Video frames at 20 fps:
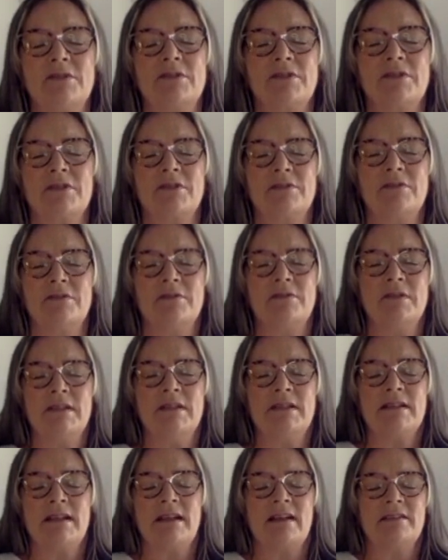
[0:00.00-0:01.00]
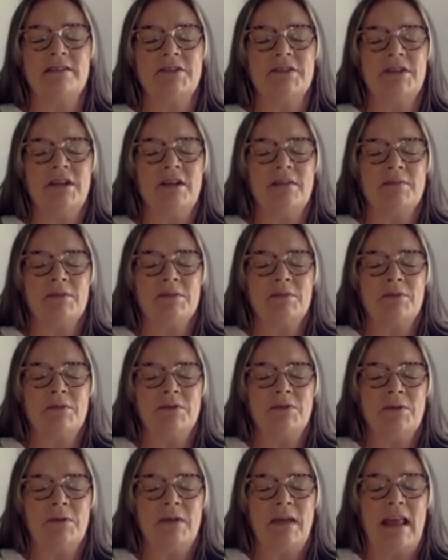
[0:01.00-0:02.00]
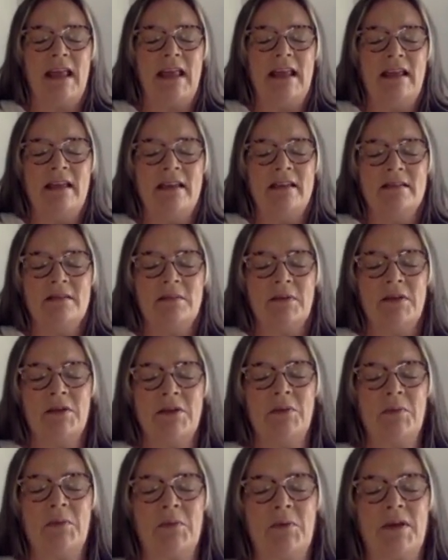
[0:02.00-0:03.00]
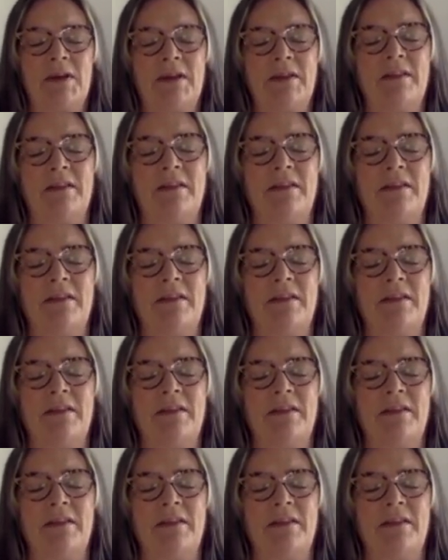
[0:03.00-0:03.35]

shoulders are hunching up towards your ears when you breathe?